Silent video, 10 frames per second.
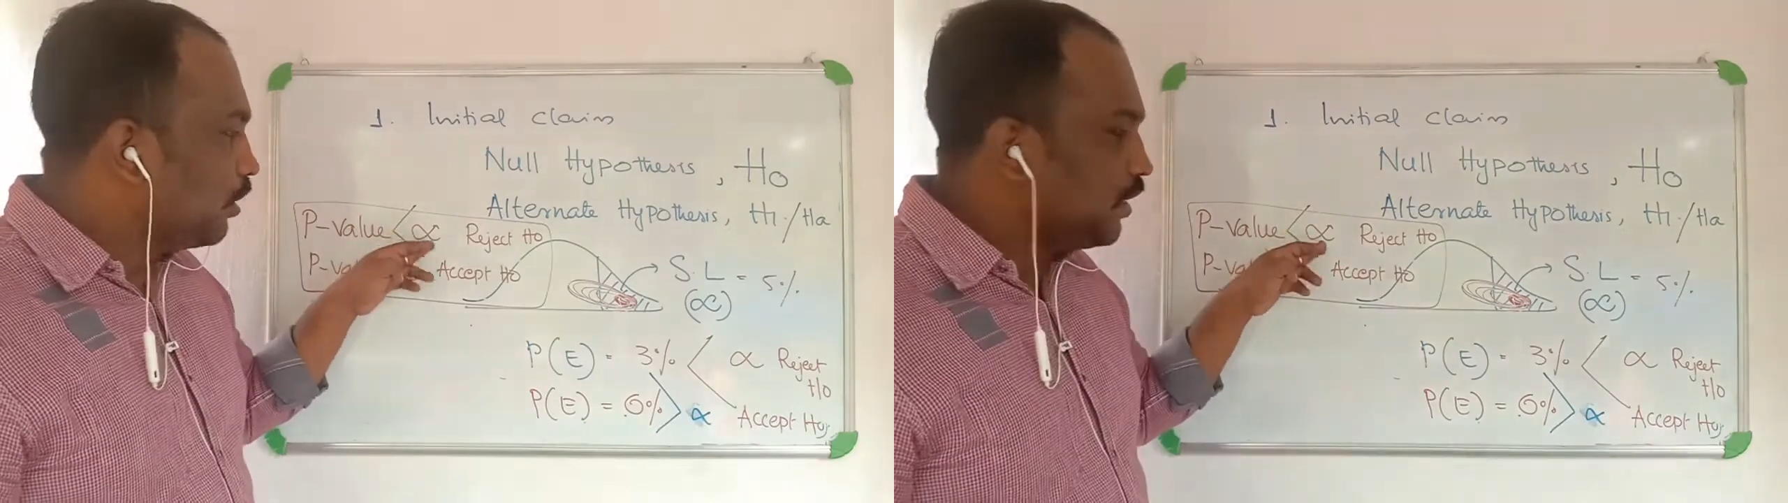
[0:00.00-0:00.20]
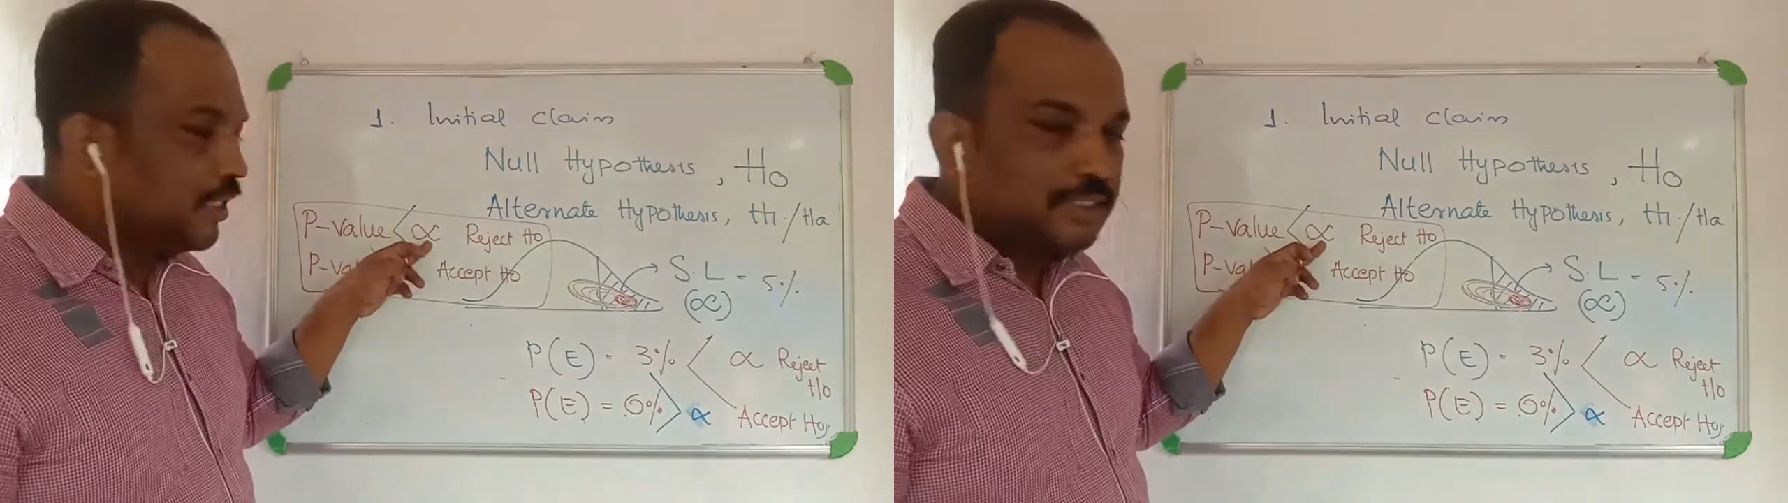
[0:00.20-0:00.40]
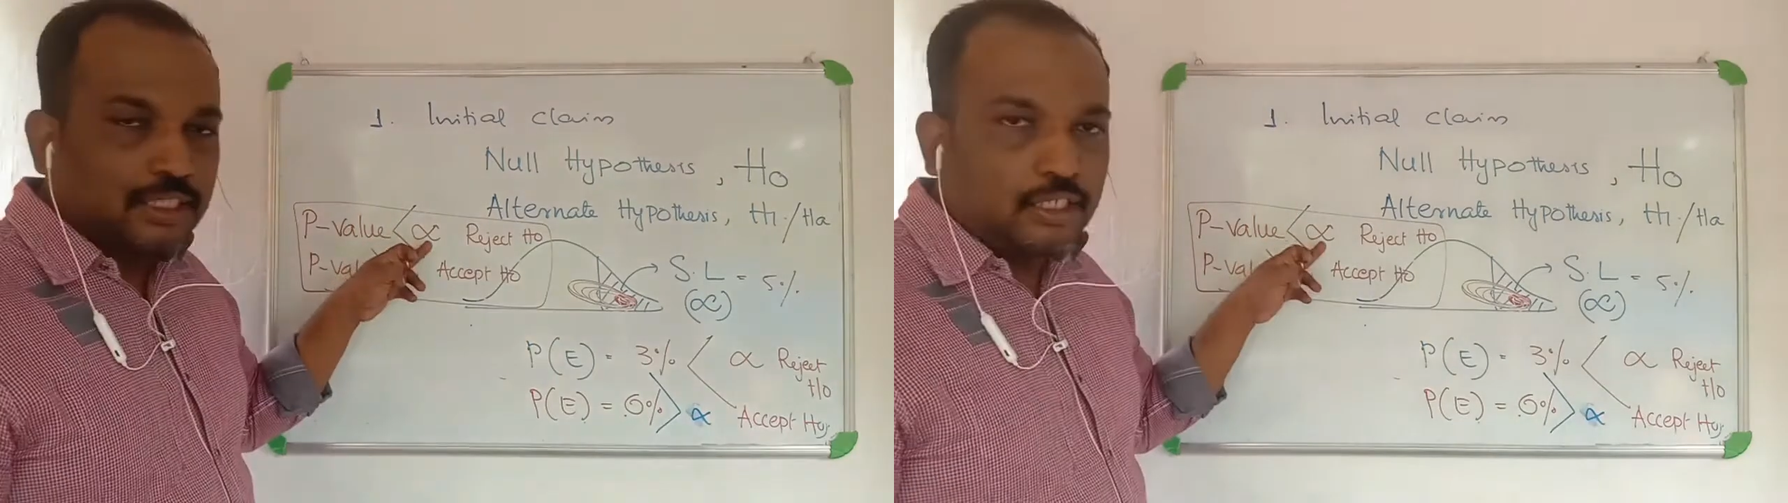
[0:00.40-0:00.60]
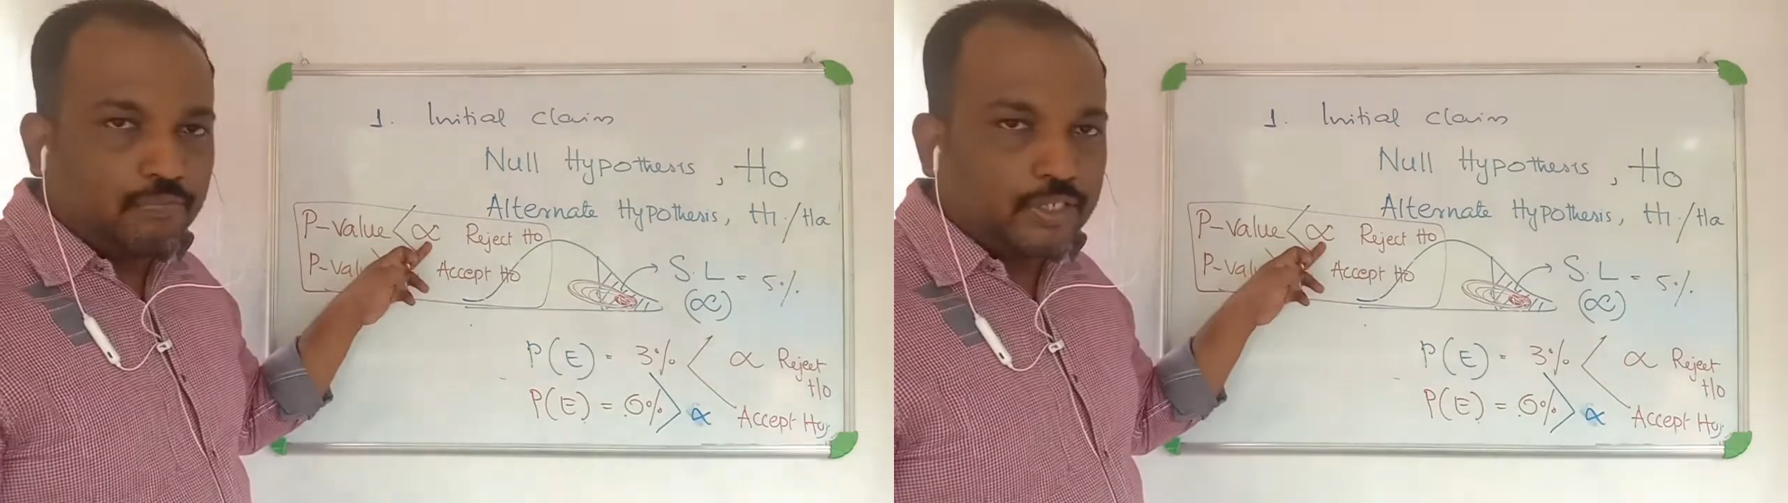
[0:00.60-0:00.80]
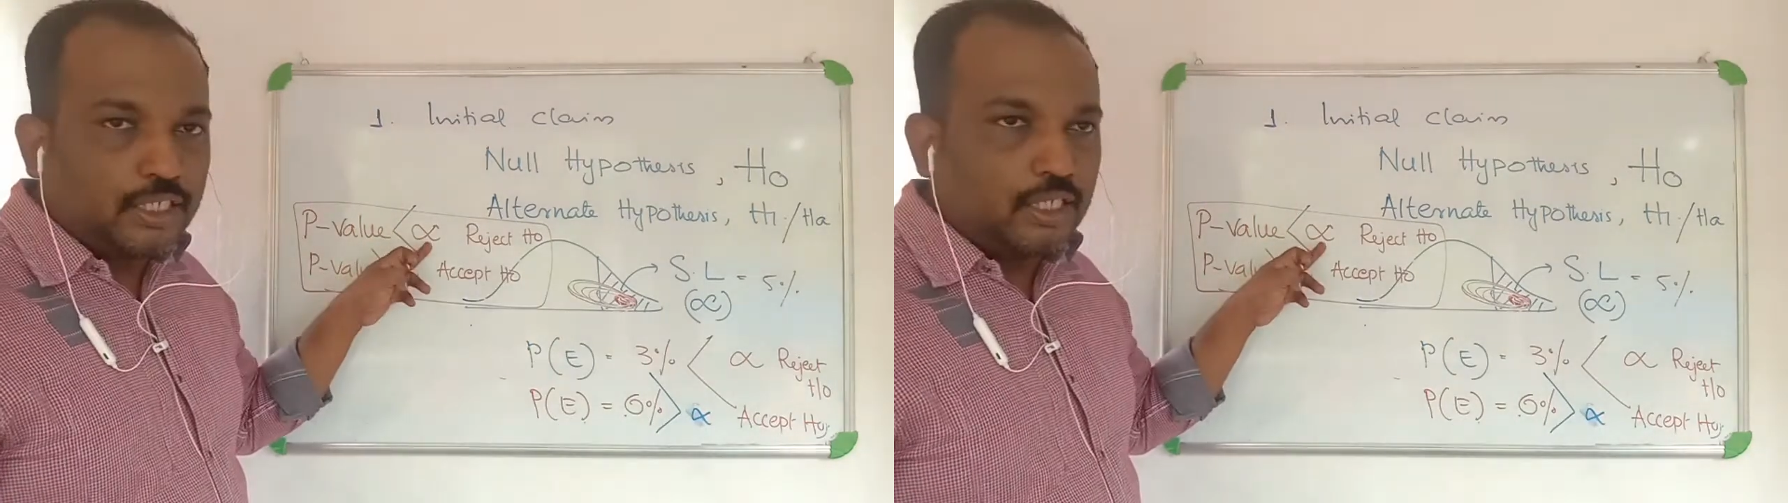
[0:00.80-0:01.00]
than
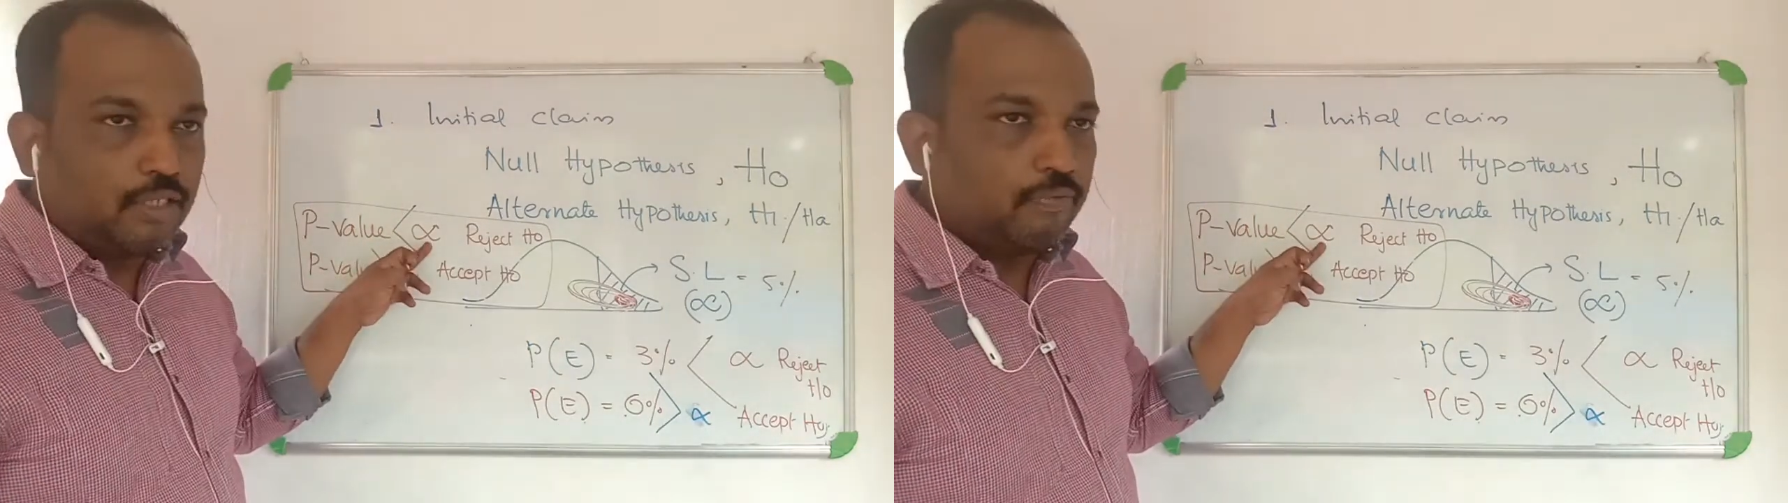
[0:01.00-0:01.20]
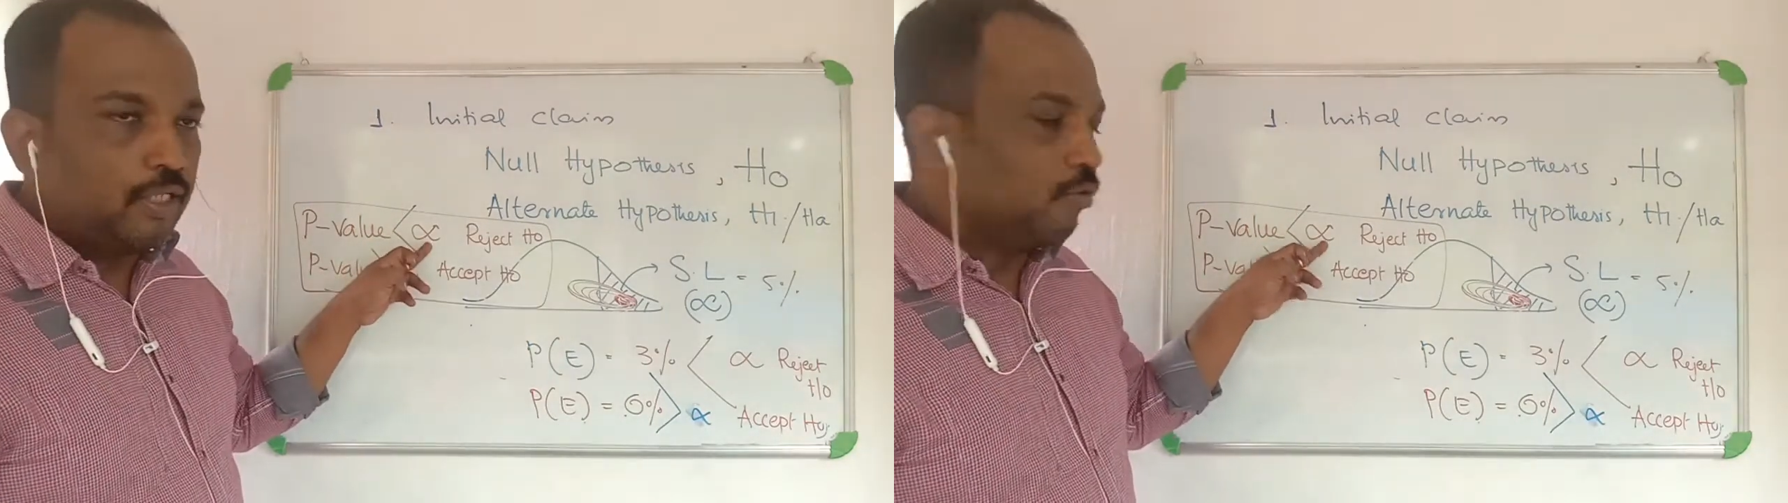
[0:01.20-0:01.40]
significant level